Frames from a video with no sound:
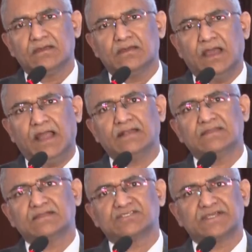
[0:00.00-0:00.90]
and
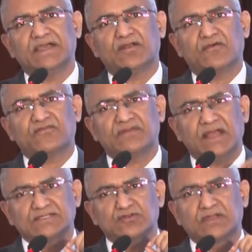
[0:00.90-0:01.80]
the share of
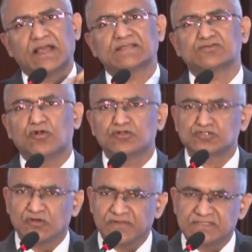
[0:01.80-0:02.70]
natural gas
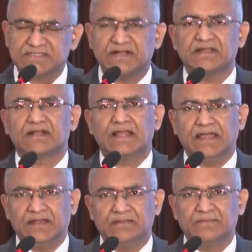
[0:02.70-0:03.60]
also will see a
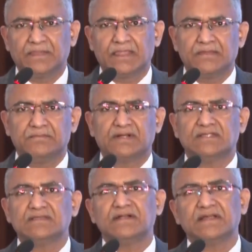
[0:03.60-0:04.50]
decline, but
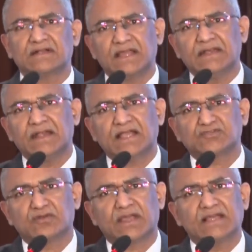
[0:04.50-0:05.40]
then the decline in
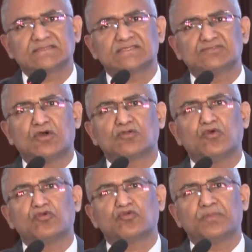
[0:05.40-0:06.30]
natural gas is not
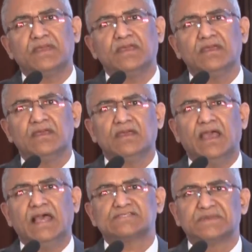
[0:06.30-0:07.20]
going to be
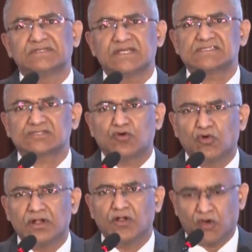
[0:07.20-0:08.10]
as much as
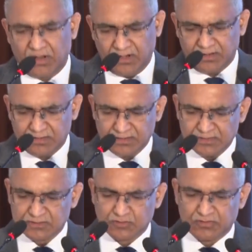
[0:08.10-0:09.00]
coal and oil.
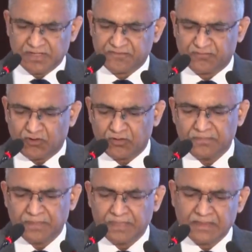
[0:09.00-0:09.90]
So
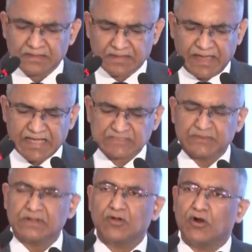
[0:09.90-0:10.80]
therefore, gas
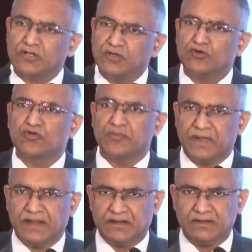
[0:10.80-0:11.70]
will continue to
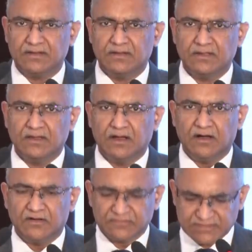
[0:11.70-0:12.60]
remain
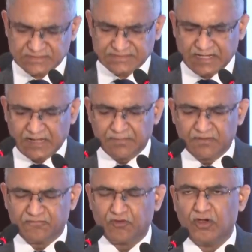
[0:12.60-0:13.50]
a sustainable
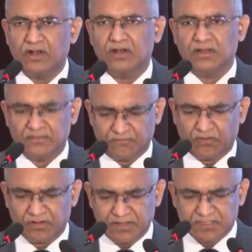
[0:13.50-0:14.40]
fuel
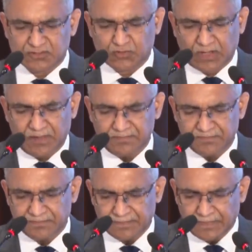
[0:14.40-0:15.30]
for years to come.